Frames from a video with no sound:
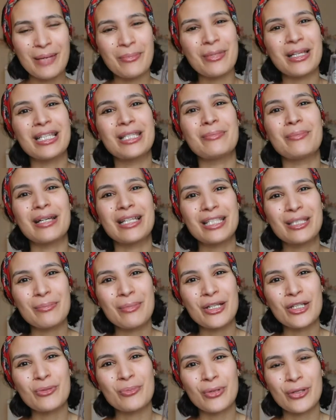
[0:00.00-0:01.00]
step is my
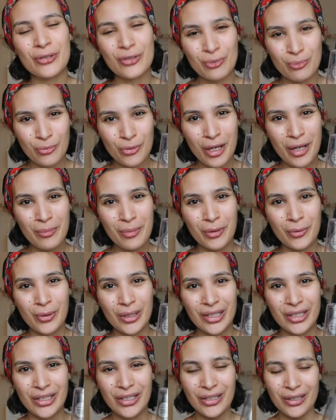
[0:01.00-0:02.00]
Smashbox Primer
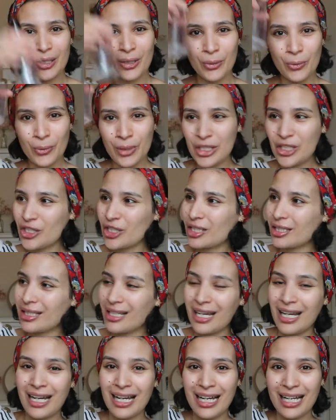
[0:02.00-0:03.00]
Water, which
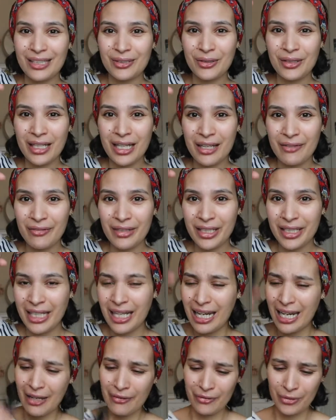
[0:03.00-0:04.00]
I don't have any
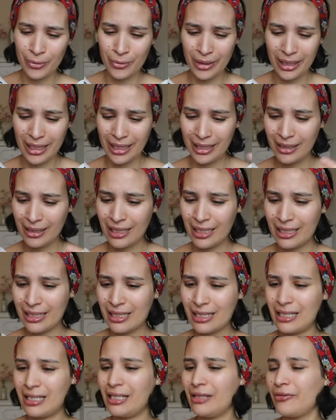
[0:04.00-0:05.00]
left really.
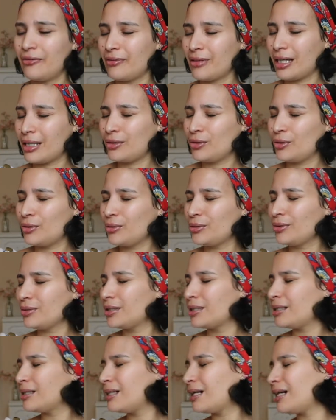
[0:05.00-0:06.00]
Let's see if I do
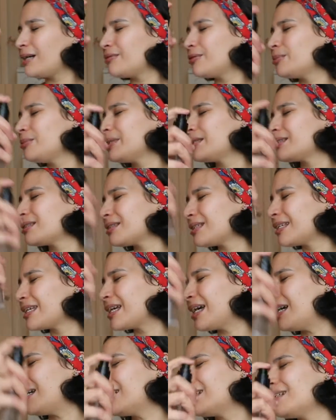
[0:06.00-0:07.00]
have a bit.
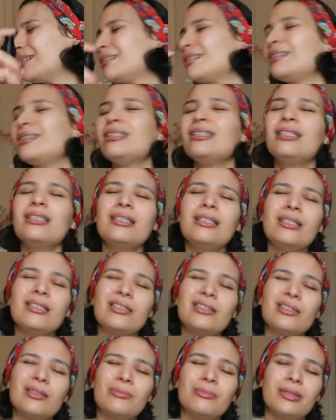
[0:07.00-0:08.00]
Yeah, a
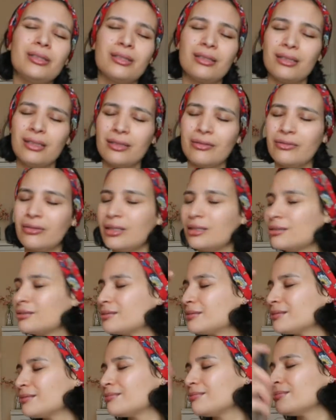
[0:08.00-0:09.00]
little bit even.
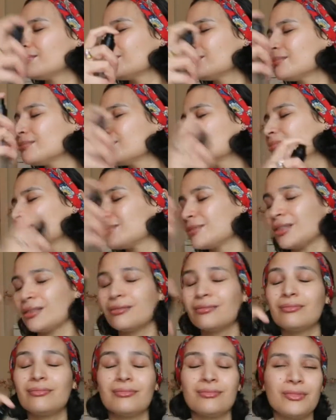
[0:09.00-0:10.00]
No,
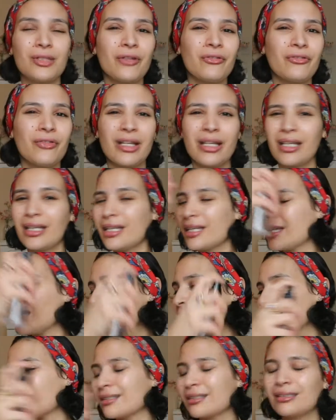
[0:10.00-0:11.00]

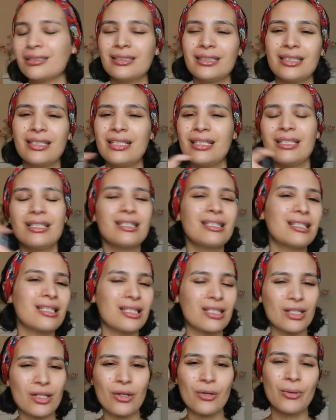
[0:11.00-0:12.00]
nothing. This
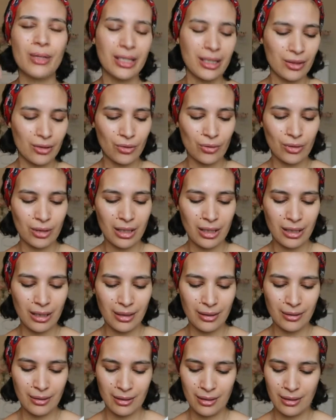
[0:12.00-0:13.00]
is going to the